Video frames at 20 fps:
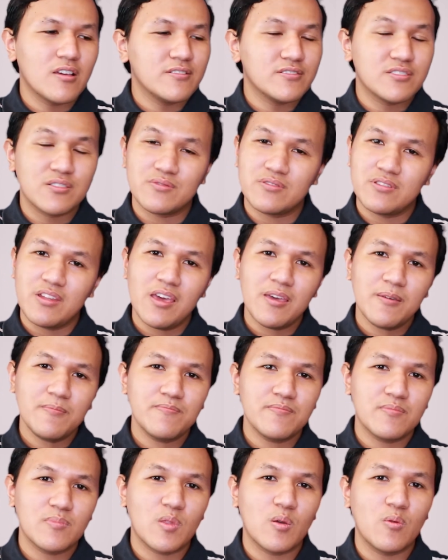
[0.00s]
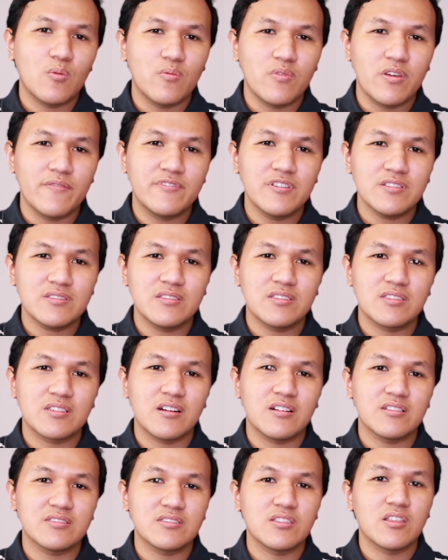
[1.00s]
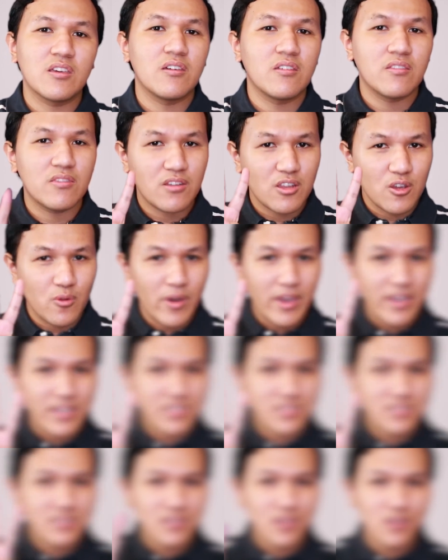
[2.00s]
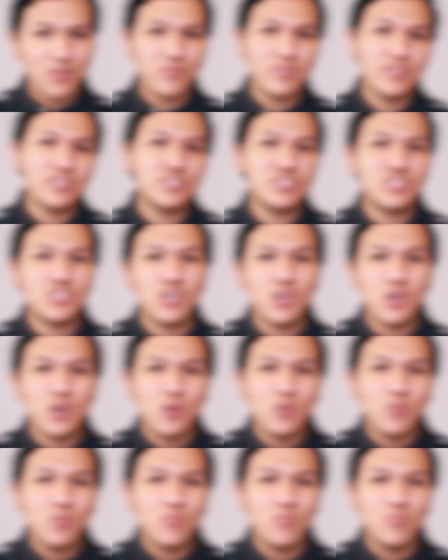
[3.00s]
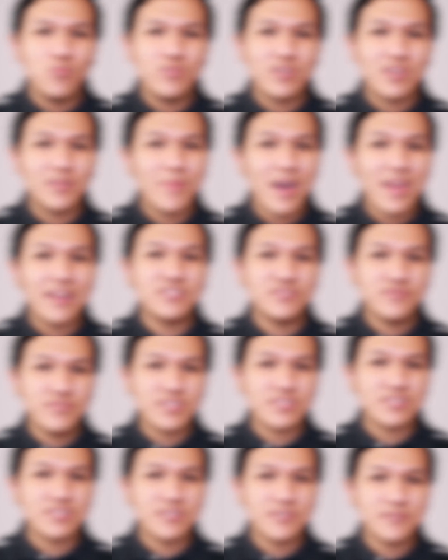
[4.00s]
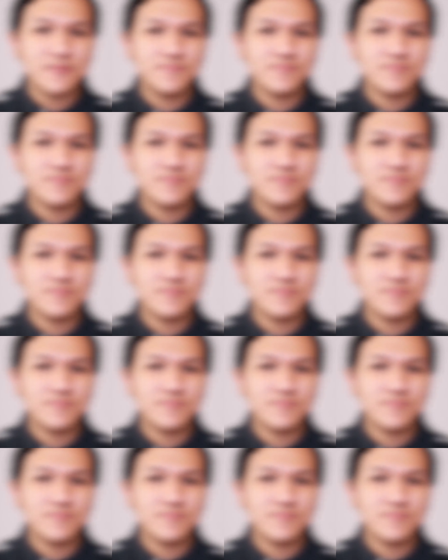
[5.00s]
So today, we've just discussed three ways in which we can manage risk.